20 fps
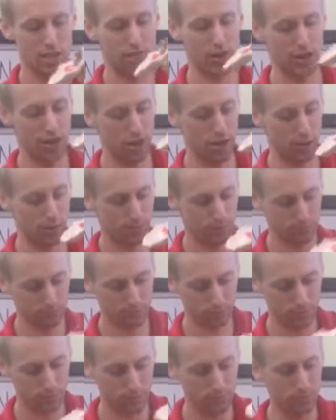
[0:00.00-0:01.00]
video,
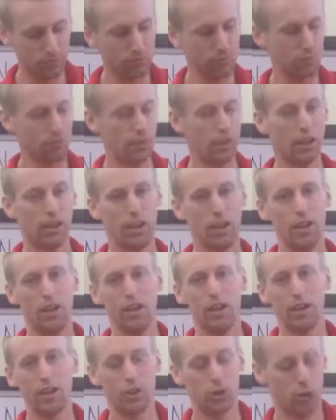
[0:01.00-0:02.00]

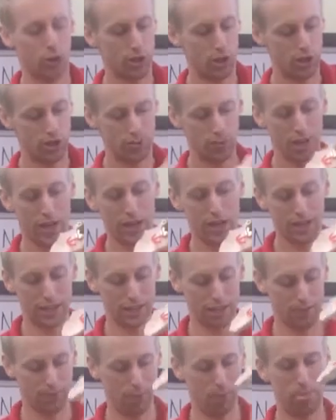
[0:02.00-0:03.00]
your
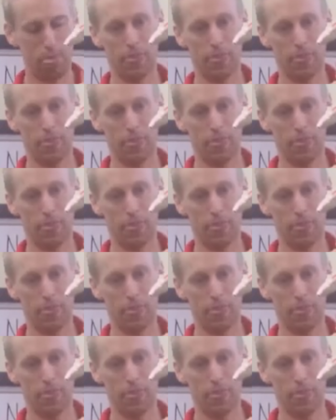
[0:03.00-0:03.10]
spine